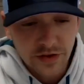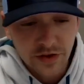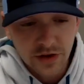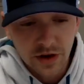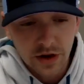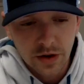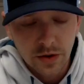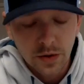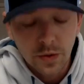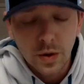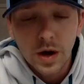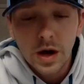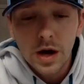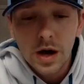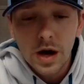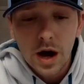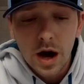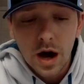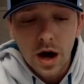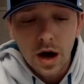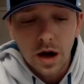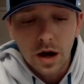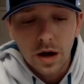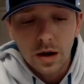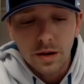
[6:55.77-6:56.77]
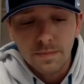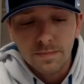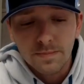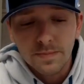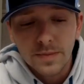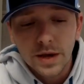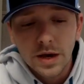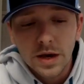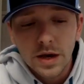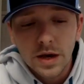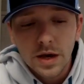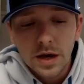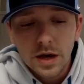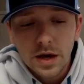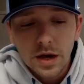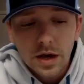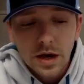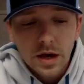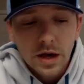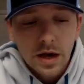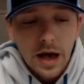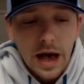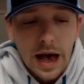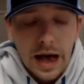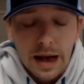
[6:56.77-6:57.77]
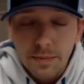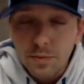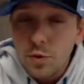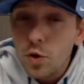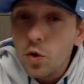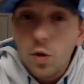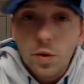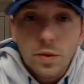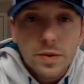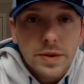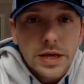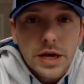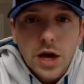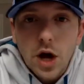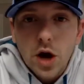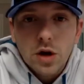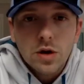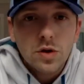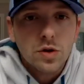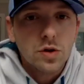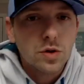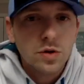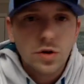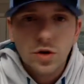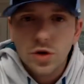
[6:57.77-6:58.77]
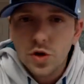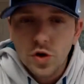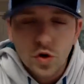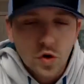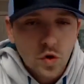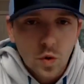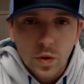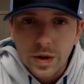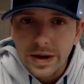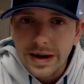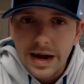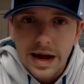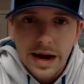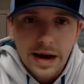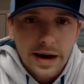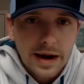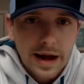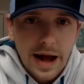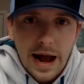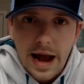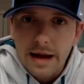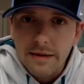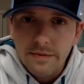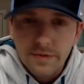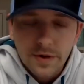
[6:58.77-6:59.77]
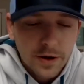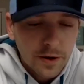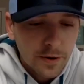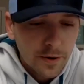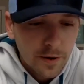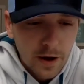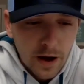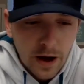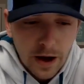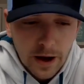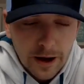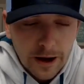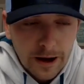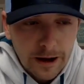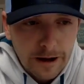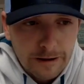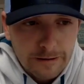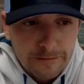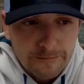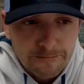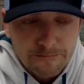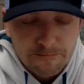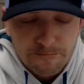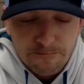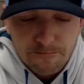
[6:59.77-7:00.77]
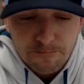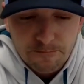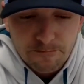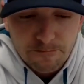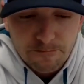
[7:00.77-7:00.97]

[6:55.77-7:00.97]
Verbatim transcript: So um, I'm going with the under 229.5 here. Um,